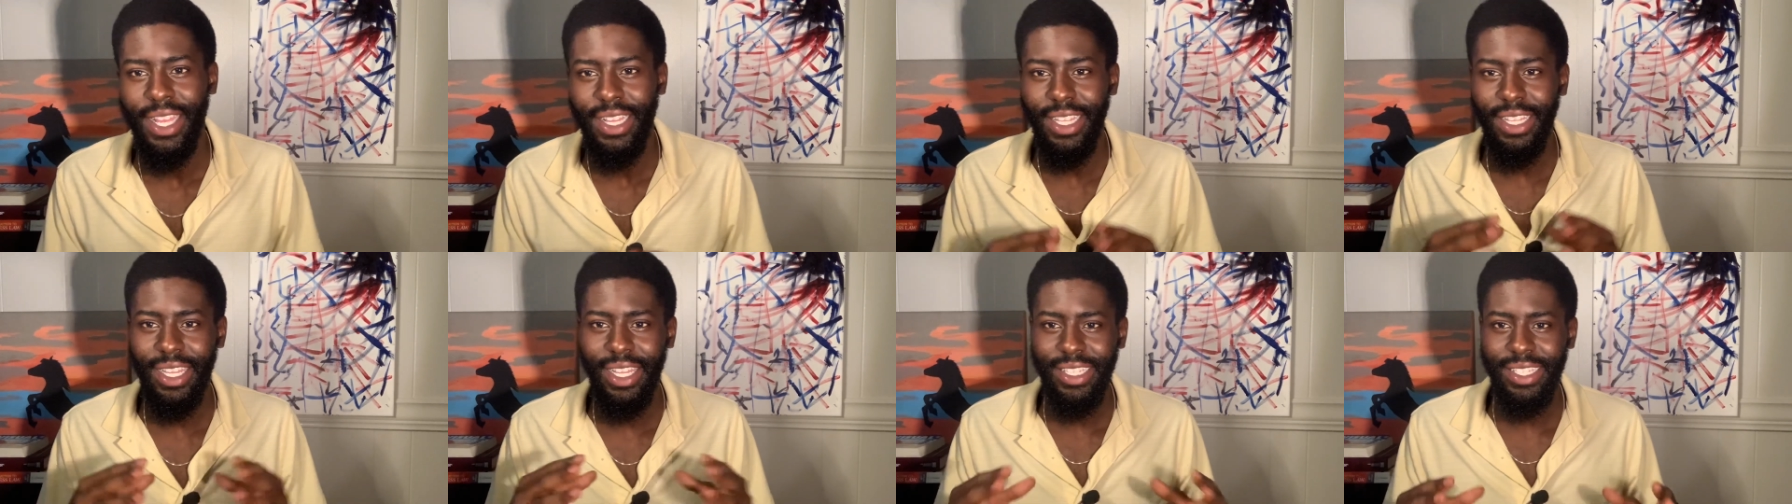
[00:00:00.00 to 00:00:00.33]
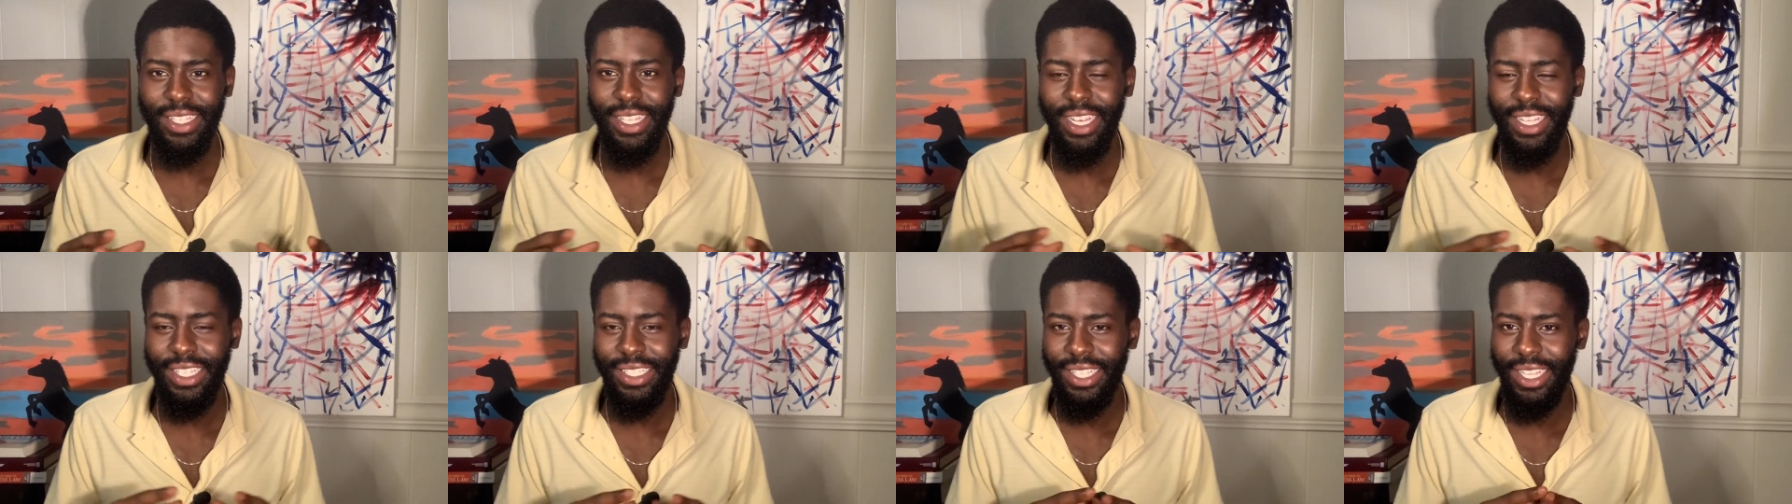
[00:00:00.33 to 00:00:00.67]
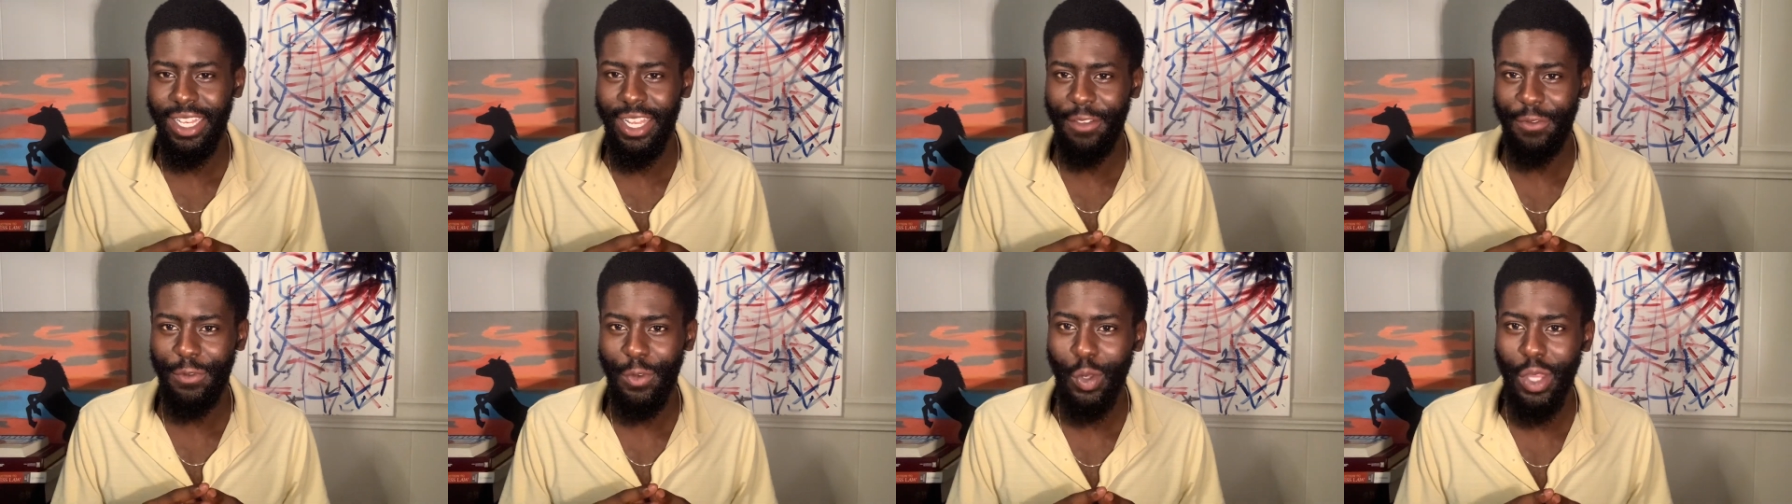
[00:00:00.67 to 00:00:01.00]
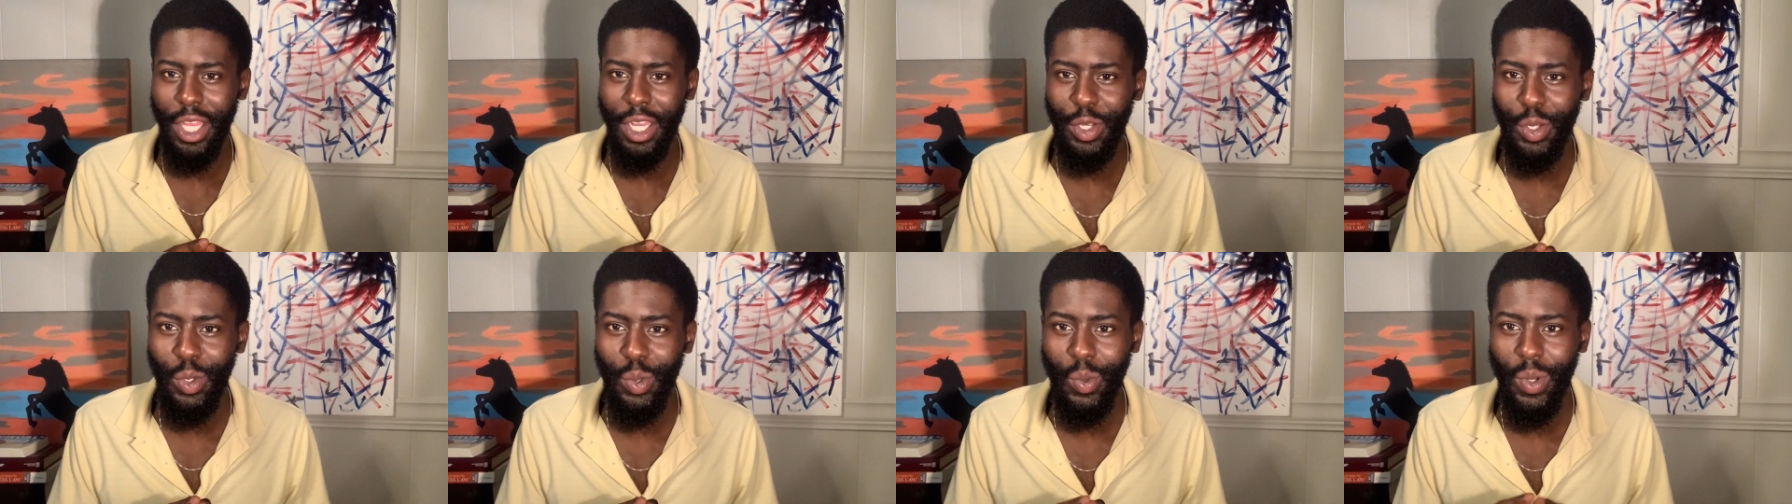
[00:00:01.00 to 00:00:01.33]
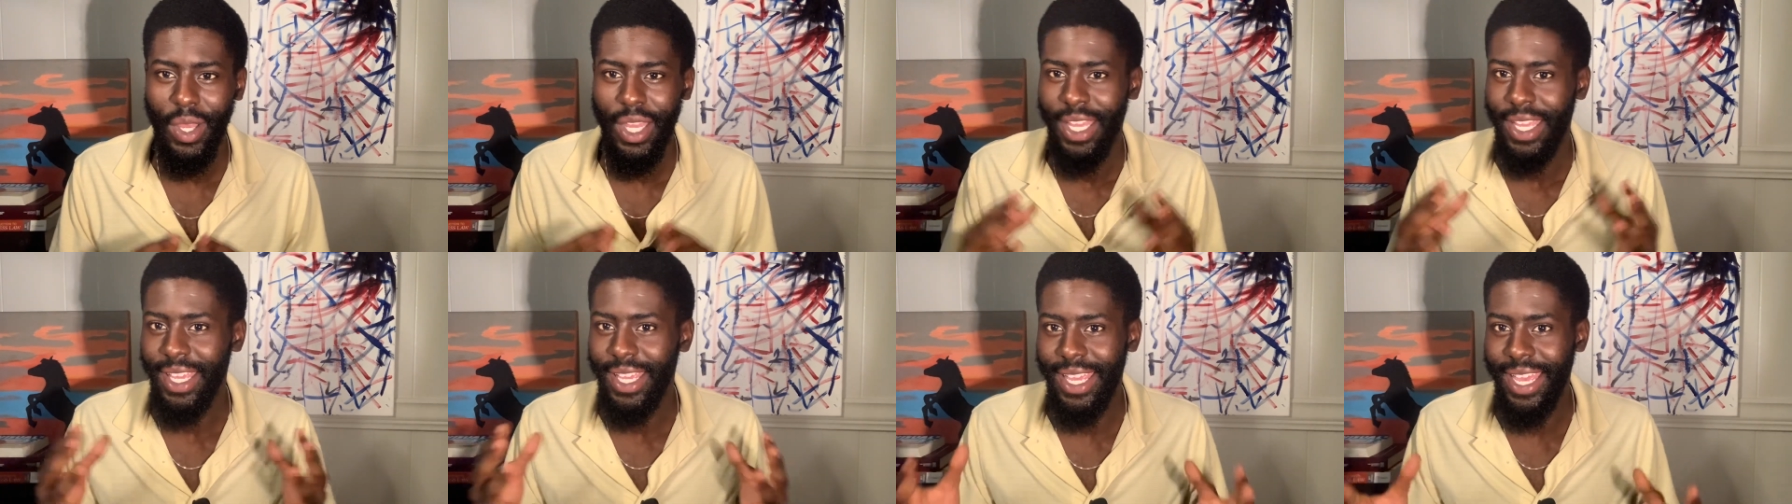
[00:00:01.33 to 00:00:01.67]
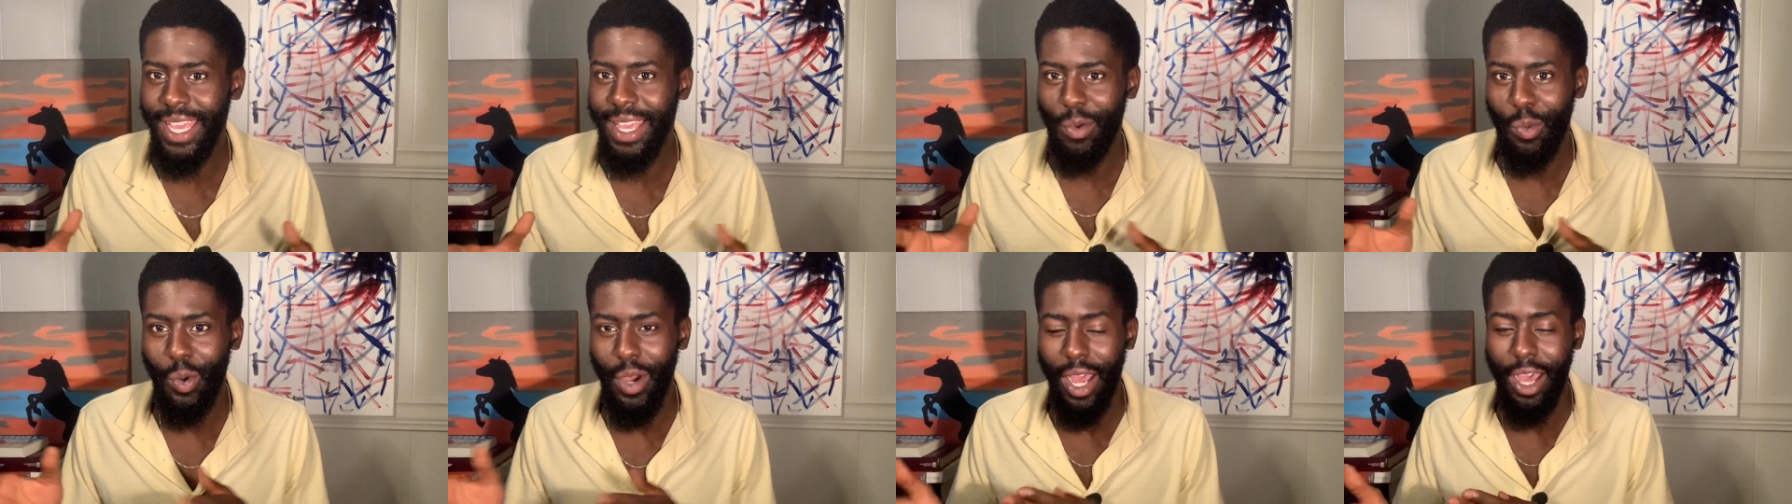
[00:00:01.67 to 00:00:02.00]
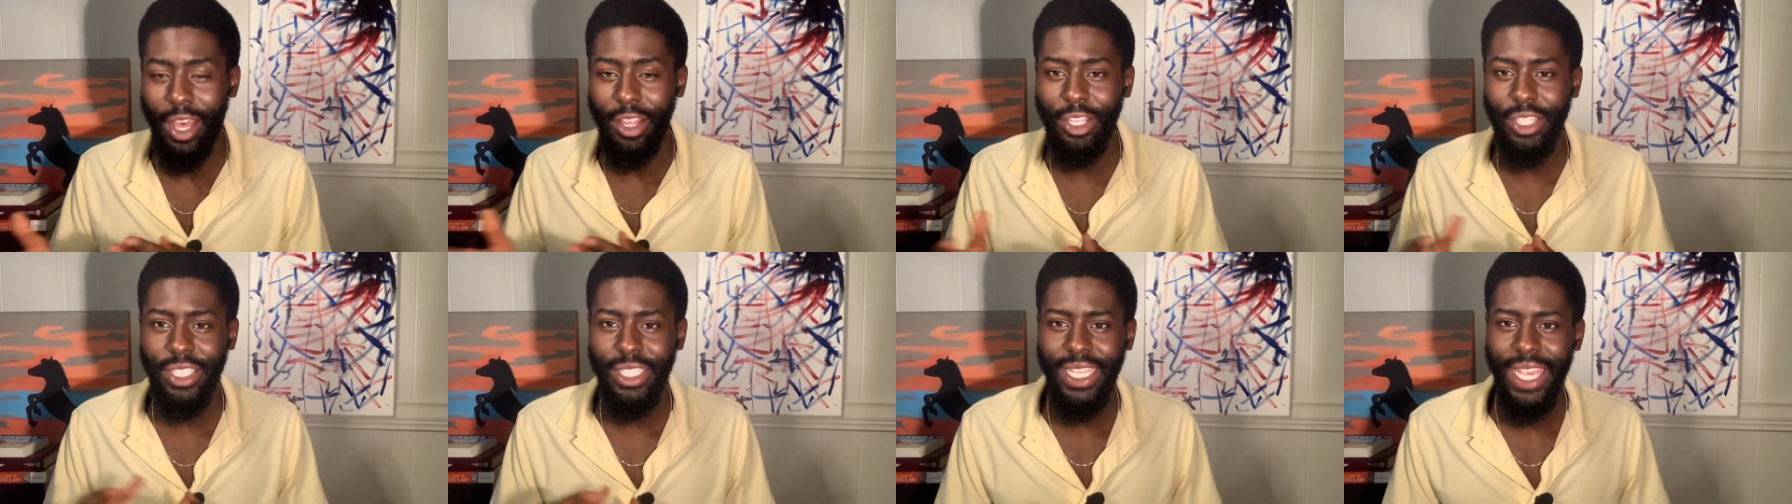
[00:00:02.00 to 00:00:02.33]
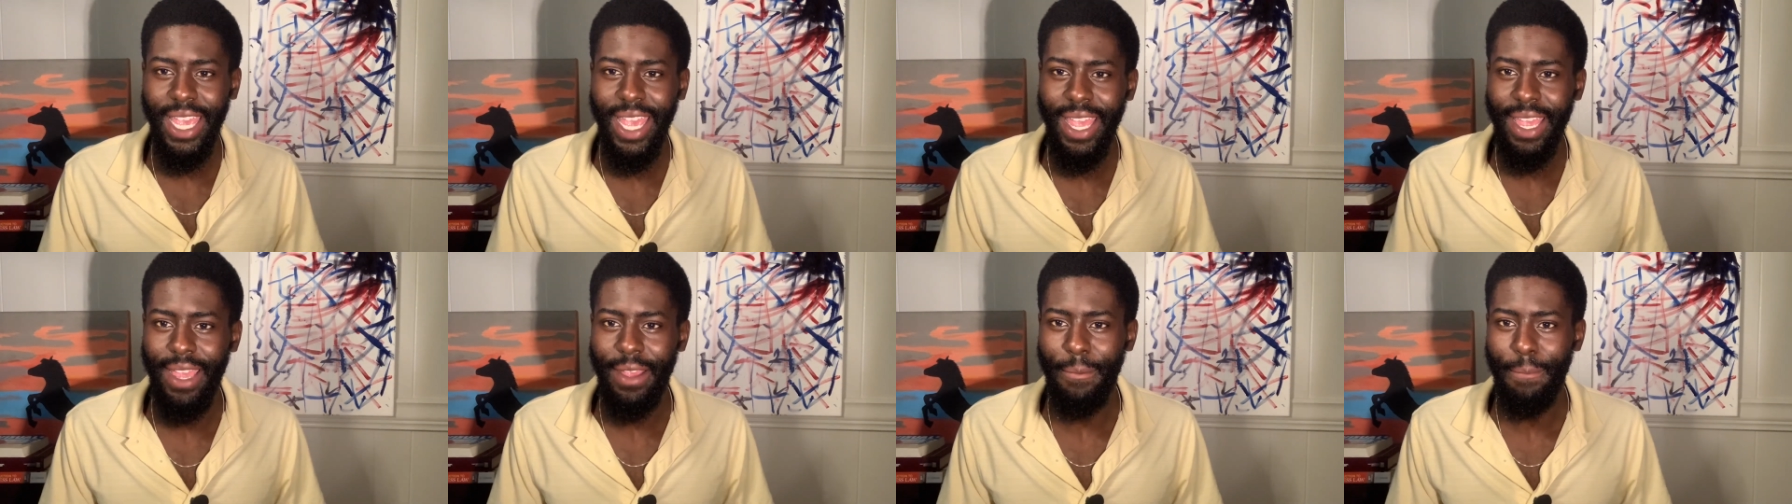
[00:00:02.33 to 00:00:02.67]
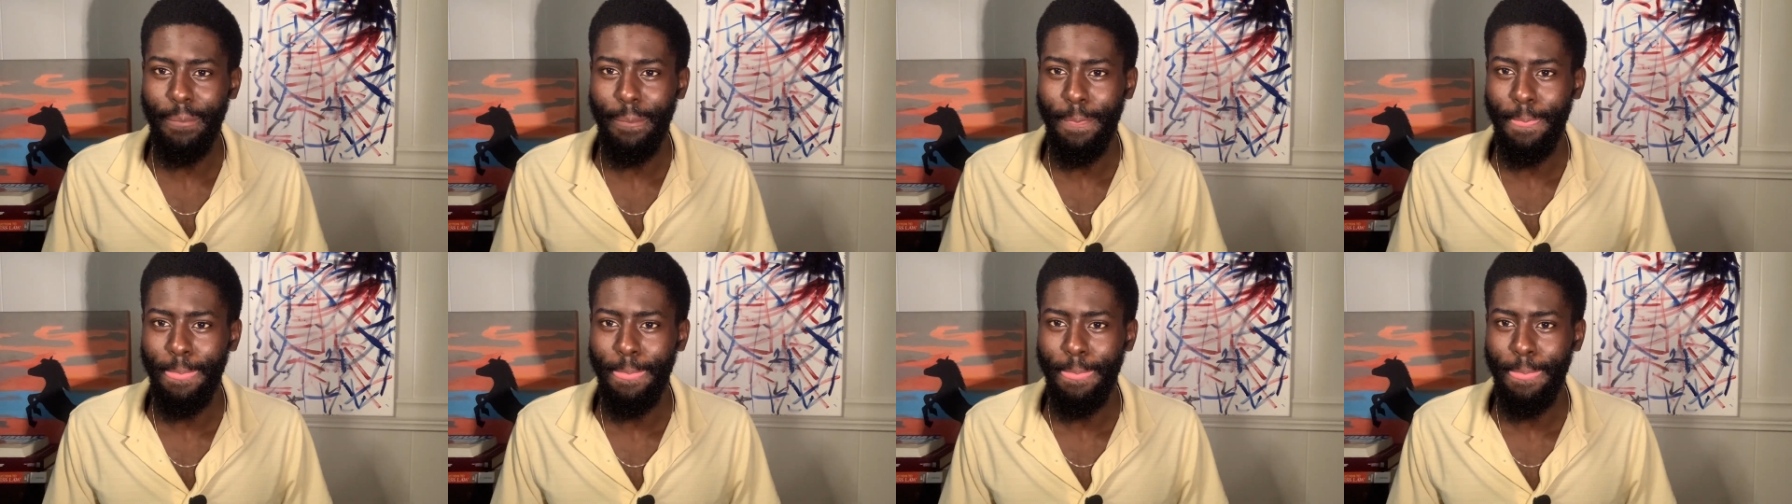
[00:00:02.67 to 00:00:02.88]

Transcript: The select few that do get what others can't.